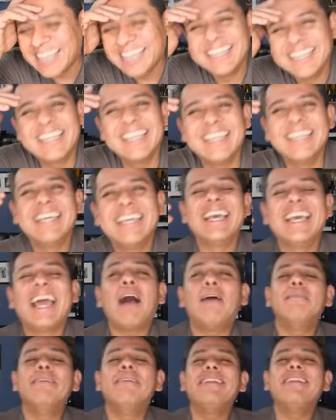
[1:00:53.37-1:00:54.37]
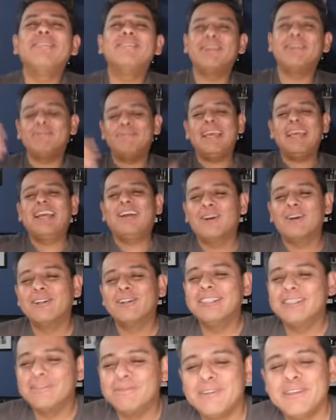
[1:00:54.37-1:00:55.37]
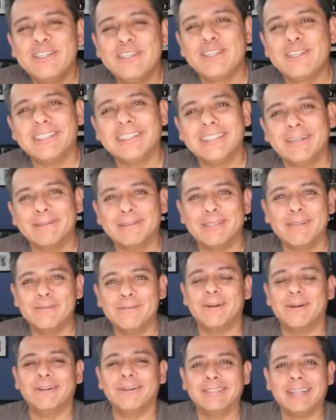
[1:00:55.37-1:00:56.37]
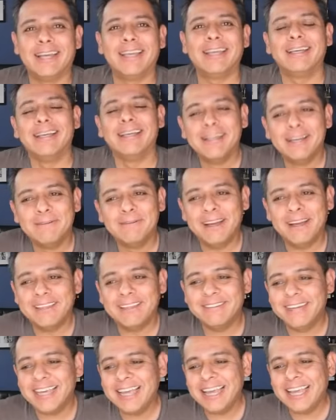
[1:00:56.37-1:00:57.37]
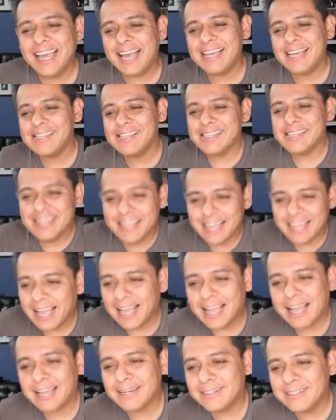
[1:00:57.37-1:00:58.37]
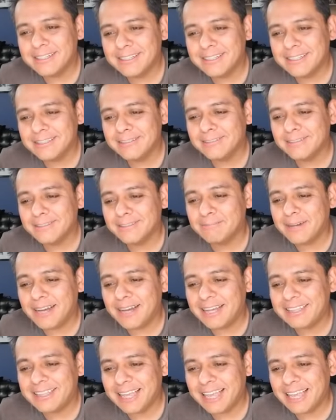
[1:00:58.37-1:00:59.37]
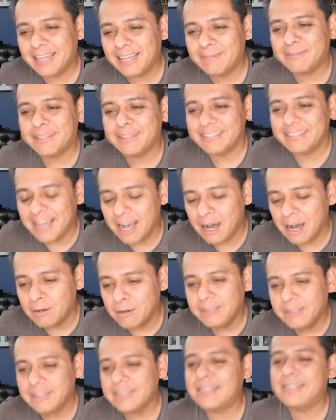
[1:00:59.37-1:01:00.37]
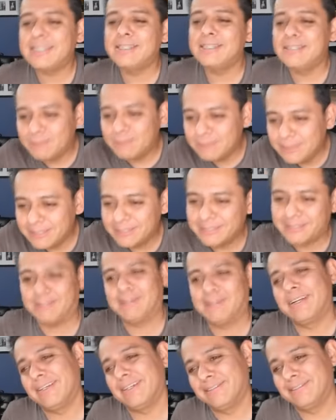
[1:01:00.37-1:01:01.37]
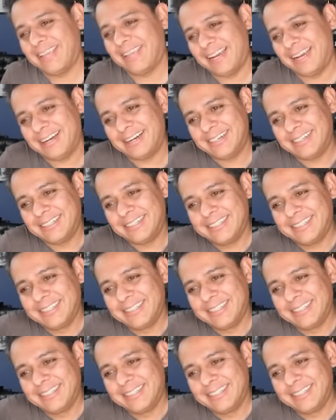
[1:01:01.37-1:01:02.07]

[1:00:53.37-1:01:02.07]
mean, it would be cool if he shows up tomorrow. Like, by the way, guys, I don't know if you bought that, but no, this is the real truck over here.